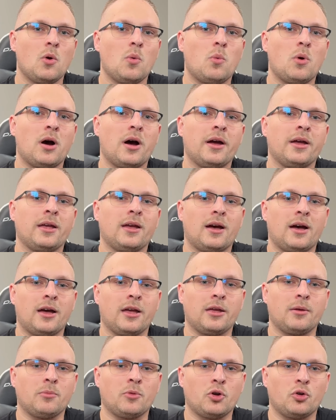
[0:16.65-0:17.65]
why
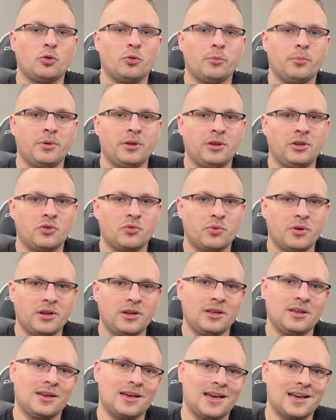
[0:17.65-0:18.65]
I am going to be
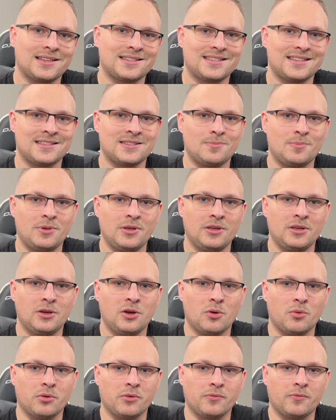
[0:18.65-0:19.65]
trading XSP
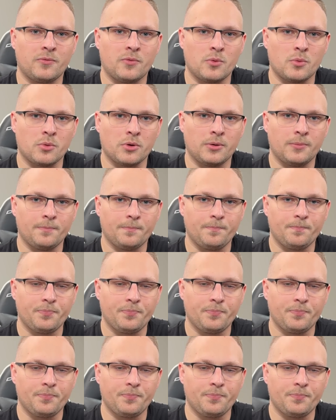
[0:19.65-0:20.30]
going forward.